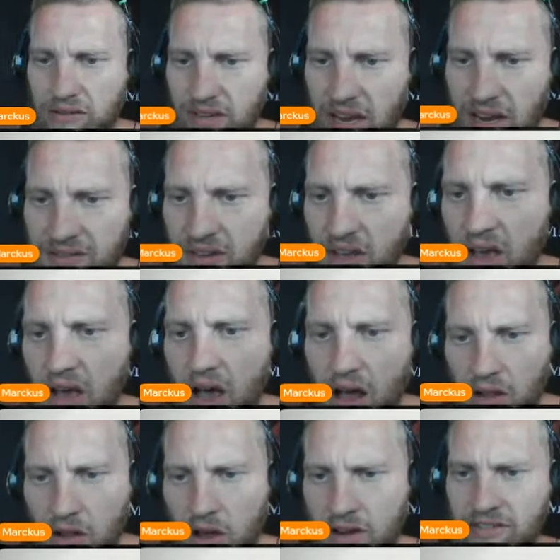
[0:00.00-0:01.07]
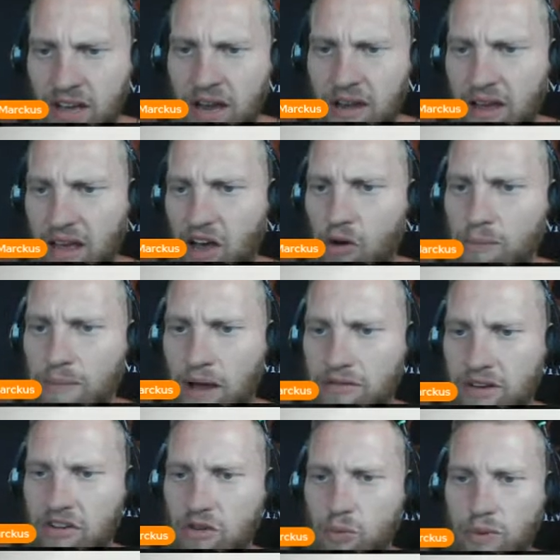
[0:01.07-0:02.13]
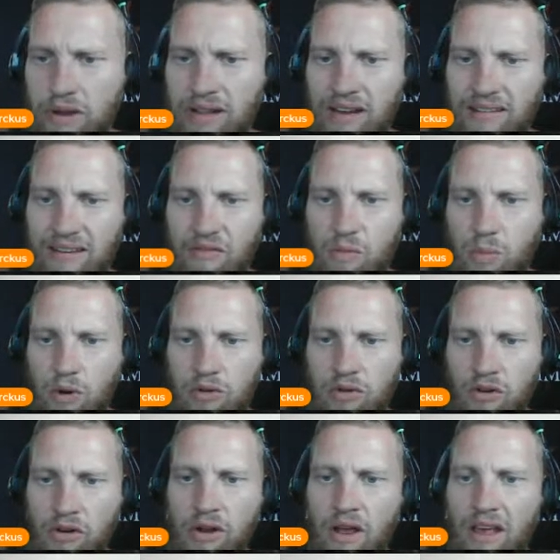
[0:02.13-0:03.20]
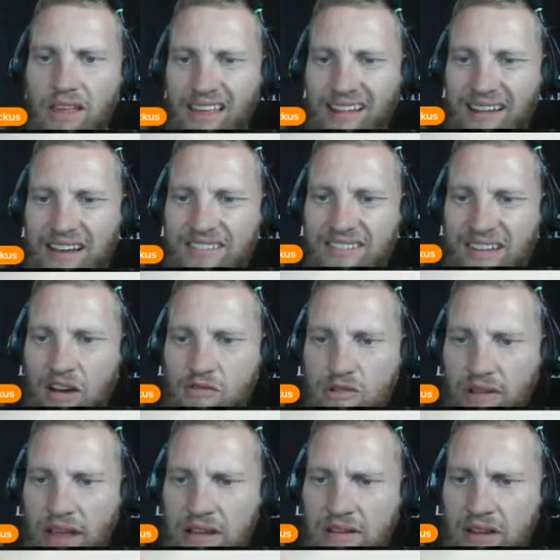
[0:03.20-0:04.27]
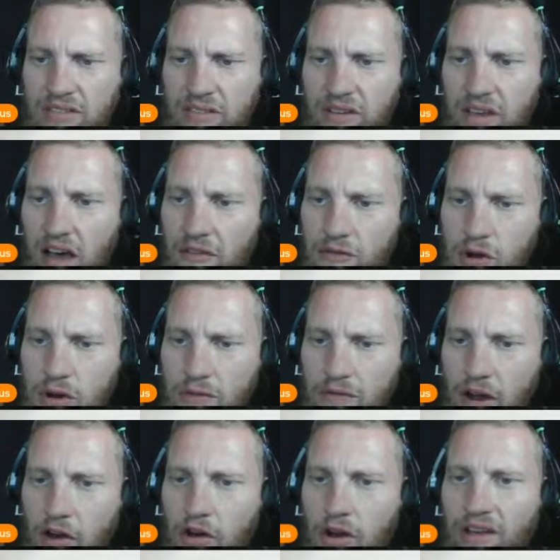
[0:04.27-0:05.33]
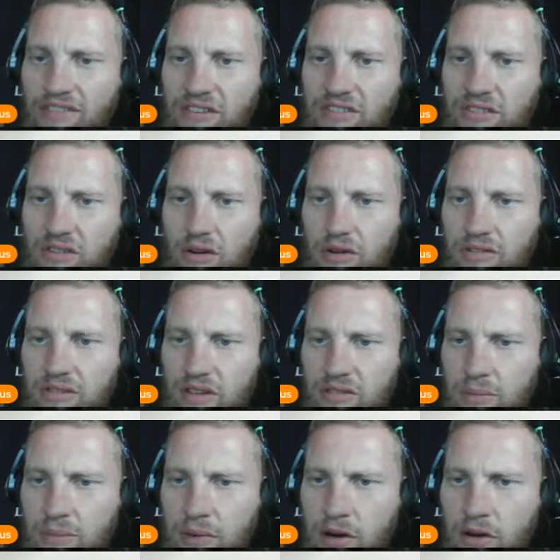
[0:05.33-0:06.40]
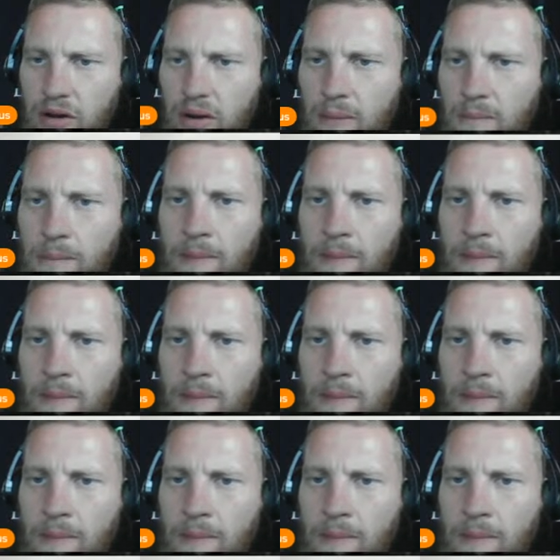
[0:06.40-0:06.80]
tanks, alongside a helm-mounted twin-linked heavy bolter that lays down relentless covering fire as Astartes disembark.